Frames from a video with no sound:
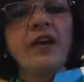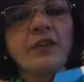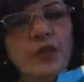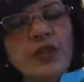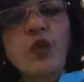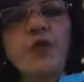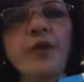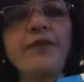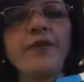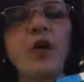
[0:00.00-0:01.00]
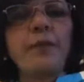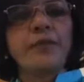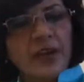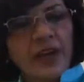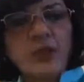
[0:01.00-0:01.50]
switch over
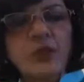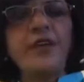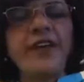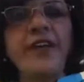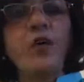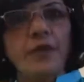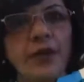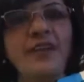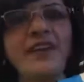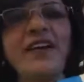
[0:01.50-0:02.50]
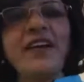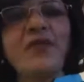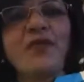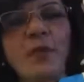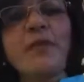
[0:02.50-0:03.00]
gradually wean over
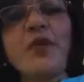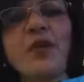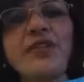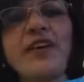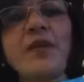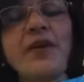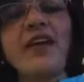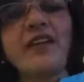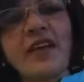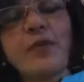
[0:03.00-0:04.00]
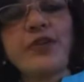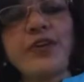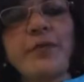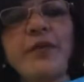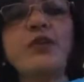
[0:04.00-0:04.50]
from immunotherapy and
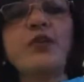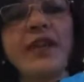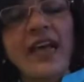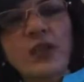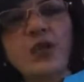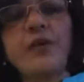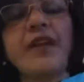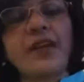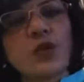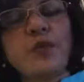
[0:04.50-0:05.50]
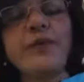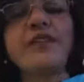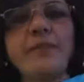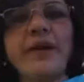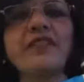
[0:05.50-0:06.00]
chemotherapy to a
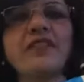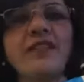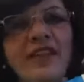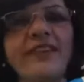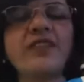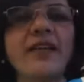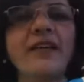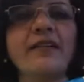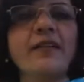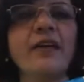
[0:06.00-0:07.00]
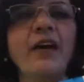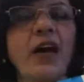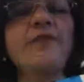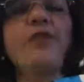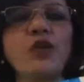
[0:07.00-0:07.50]
naturopathy-based lifestyle.
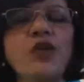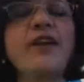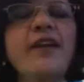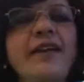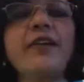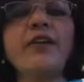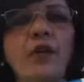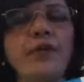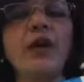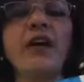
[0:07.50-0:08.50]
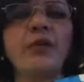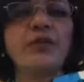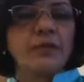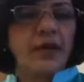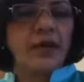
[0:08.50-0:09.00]
Unfortunately, it did not work
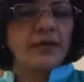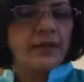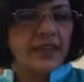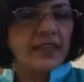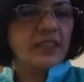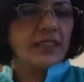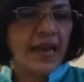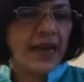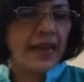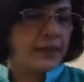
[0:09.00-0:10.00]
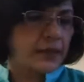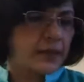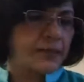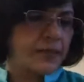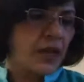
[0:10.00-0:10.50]
out. But this
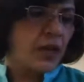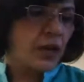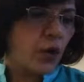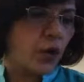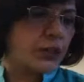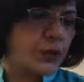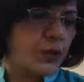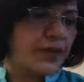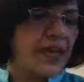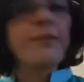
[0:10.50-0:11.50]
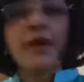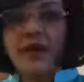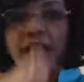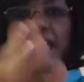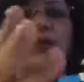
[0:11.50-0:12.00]
and also
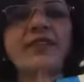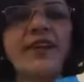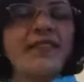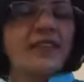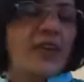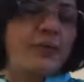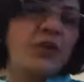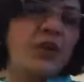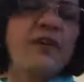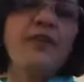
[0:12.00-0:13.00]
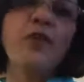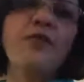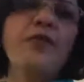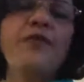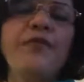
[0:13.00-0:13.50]
as you said, keep a journal
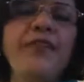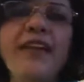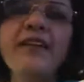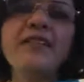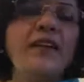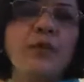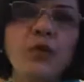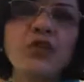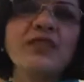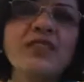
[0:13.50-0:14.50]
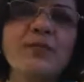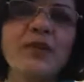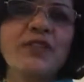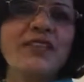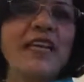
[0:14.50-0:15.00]
of your feelings and emotions,
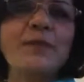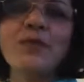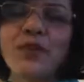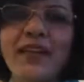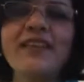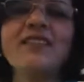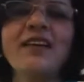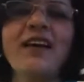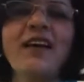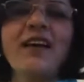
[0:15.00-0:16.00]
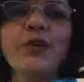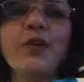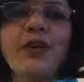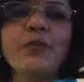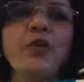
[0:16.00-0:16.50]
because it helps release
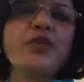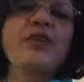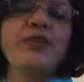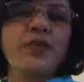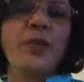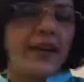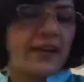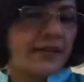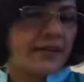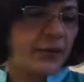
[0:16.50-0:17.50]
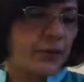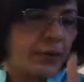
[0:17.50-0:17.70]
your emotional trauma and,